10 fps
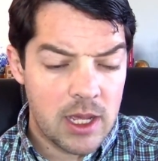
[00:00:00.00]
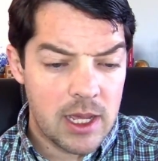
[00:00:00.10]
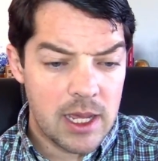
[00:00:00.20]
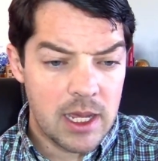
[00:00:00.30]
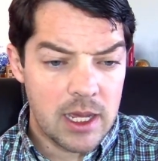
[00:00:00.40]

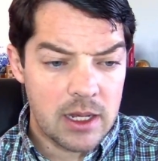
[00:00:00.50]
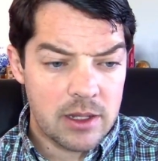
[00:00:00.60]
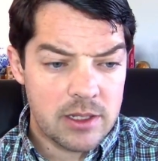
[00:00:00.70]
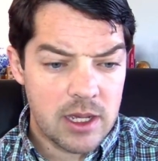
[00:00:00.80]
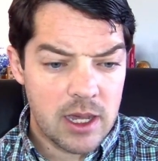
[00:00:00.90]

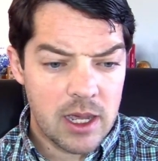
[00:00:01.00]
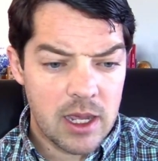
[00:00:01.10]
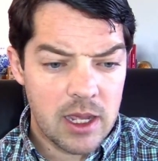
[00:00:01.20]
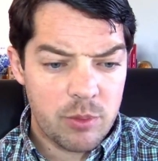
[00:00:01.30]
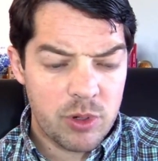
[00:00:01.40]
And
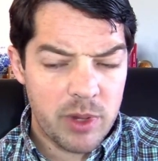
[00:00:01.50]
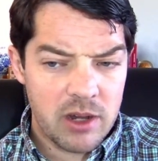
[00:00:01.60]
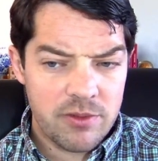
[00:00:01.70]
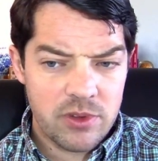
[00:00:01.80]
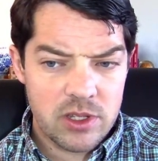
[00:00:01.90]
I
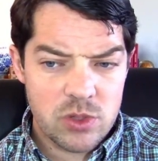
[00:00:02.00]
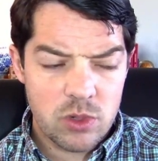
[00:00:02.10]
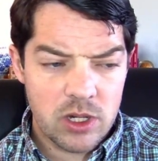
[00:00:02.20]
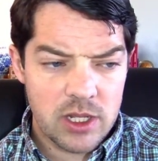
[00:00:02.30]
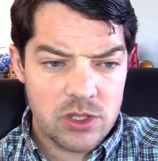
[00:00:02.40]
prepared for this
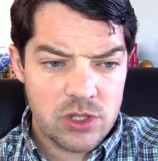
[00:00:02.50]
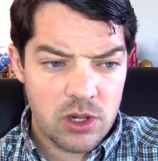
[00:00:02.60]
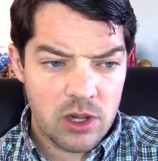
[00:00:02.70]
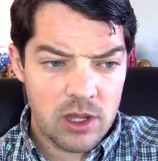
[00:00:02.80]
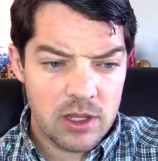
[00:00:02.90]
one and
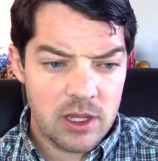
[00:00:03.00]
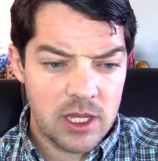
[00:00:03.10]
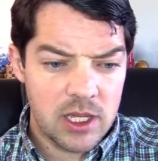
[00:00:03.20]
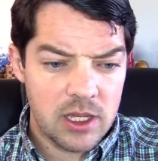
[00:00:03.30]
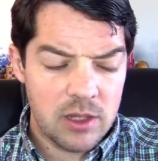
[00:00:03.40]
saw that
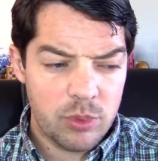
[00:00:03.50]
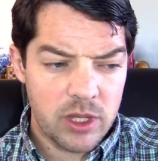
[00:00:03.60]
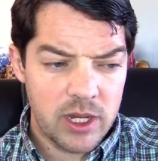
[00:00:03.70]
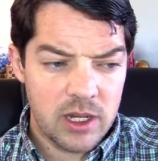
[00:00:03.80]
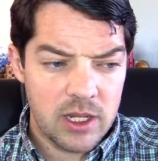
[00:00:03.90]
he
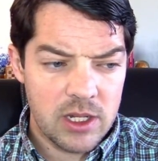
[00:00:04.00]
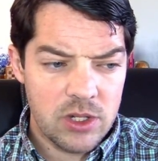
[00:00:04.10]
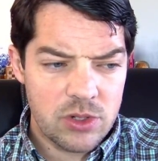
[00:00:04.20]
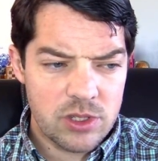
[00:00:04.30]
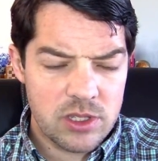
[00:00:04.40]
played an
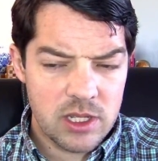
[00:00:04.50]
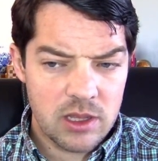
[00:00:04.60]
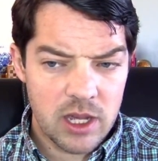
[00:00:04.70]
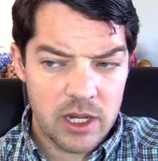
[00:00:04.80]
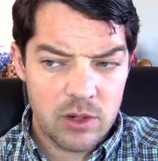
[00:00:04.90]
interesting
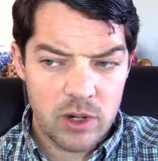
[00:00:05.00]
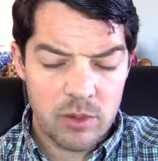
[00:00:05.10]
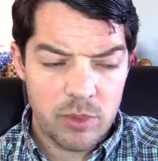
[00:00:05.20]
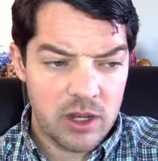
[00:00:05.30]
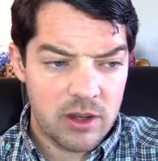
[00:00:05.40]
line quite a
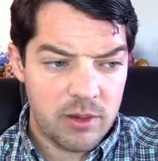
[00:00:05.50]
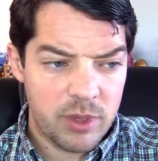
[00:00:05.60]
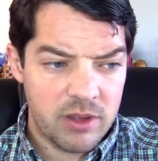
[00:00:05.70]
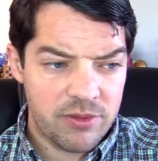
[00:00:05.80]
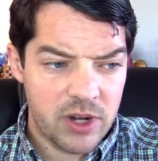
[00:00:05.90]
bit. A
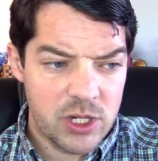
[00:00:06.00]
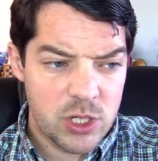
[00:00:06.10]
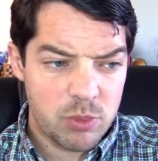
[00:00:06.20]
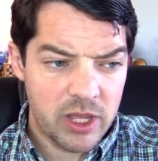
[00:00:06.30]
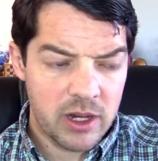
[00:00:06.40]
big
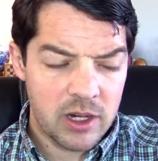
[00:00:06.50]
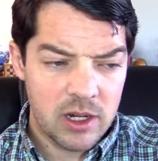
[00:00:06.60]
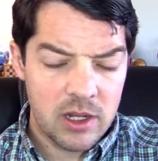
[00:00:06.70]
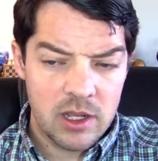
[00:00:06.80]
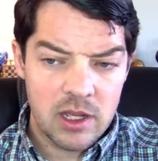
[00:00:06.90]
French player,
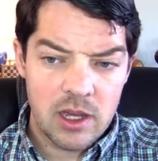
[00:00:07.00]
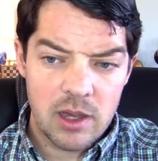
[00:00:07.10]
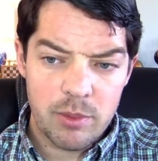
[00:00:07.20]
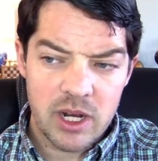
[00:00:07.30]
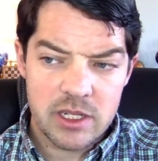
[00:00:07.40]

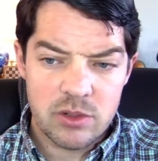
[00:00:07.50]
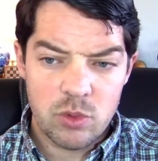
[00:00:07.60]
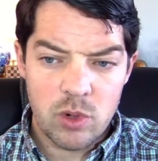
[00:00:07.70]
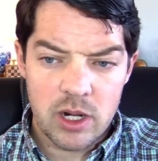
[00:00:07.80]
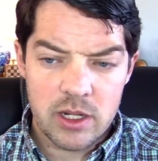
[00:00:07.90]
but I didn't
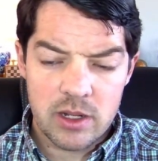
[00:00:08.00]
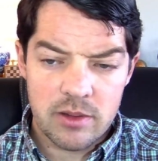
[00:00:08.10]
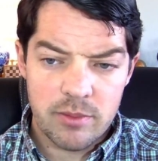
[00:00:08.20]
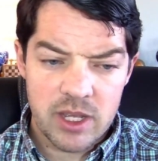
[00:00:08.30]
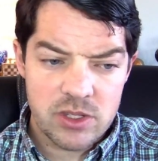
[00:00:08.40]
want to
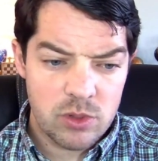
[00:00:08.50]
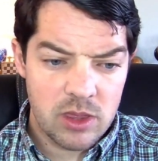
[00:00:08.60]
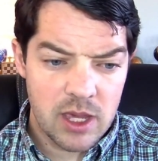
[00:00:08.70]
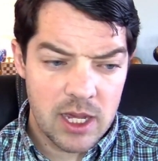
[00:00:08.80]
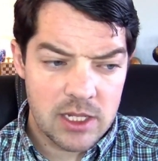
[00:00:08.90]
mess with
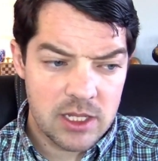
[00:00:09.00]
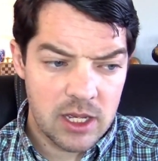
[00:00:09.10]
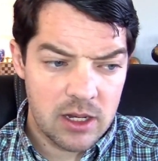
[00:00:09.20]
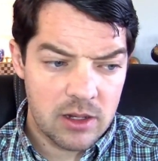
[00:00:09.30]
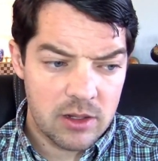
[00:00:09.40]
that,
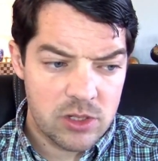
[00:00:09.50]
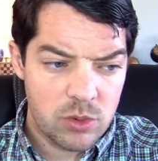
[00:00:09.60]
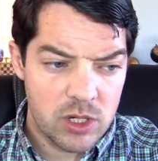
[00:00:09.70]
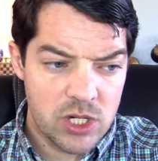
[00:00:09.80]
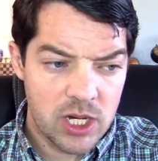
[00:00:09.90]
and
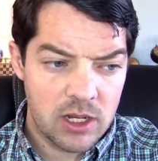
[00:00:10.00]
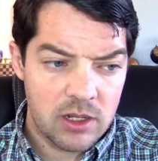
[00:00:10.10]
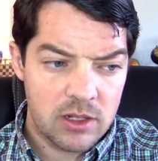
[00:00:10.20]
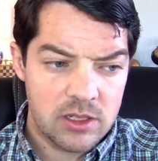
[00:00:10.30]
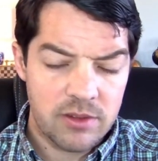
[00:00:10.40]
switching
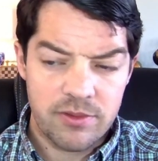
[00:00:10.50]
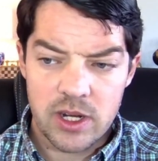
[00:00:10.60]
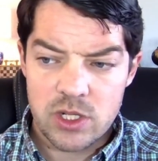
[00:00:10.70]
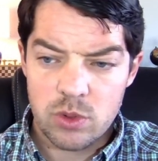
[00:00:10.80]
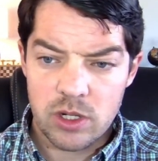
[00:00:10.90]
to the
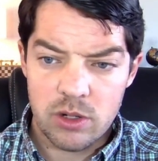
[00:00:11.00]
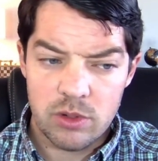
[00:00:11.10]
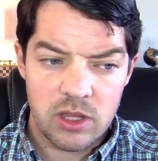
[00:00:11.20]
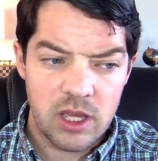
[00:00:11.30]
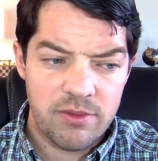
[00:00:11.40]
French would go
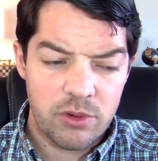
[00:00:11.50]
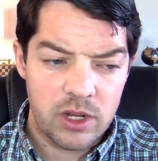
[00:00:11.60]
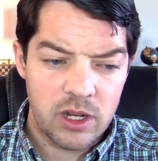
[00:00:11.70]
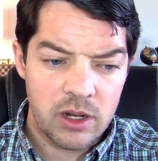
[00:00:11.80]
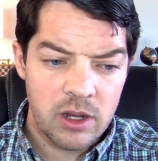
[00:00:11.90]
with e4
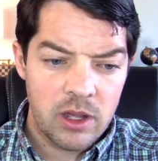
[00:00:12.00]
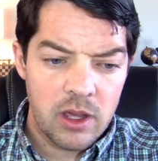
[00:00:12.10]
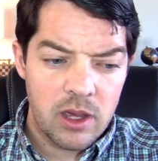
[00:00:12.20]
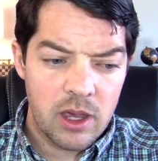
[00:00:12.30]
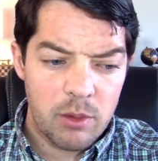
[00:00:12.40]
here,
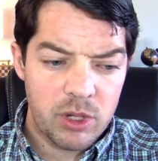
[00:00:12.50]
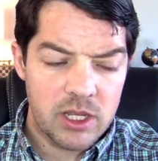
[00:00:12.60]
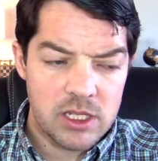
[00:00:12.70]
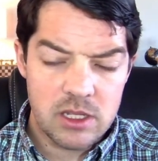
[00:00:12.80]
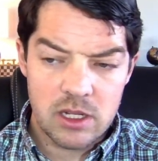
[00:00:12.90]
but
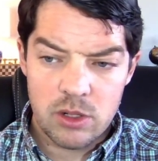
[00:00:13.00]
continued